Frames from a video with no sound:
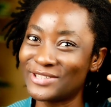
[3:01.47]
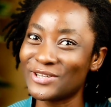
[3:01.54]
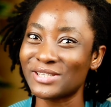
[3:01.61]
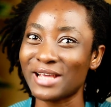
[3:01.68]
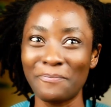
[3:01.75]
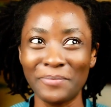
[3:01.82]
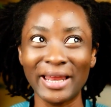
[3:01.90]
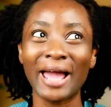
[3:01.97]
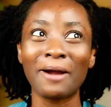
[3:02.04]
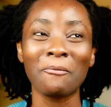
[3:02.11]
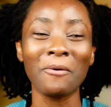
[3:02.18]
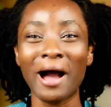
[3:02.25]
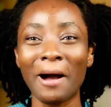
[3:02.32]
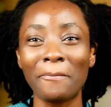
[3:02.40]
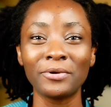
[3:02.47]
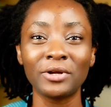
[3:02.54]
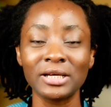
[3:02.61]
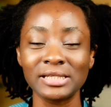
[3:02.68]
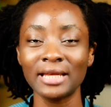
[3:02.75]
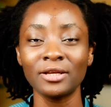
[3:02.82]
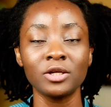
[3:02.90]
this just appeared? Like, what happened?
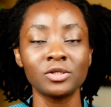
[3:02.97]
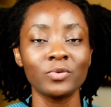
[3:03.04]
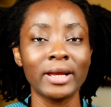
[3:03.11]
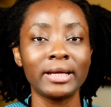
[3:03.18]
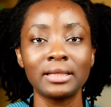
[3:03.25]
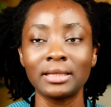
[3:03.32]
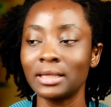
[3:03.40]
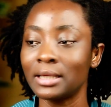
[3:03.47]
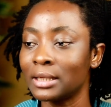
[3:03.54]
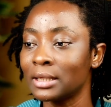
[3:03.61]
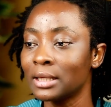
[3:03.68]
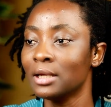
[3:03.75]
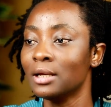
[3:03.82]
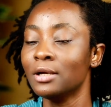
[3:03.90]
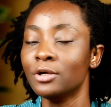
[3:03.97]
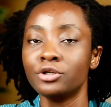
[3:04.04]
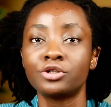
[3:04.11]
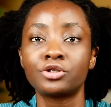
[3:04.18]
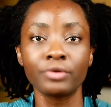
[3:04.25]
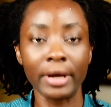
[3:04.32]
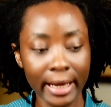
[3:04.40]
Because I did not do anything
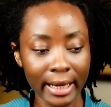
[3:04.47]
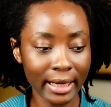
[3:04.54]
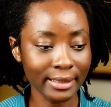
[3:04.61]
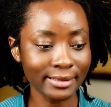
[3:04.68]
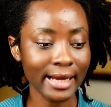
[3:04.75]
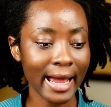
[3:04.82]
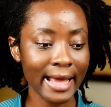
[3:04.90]
strange.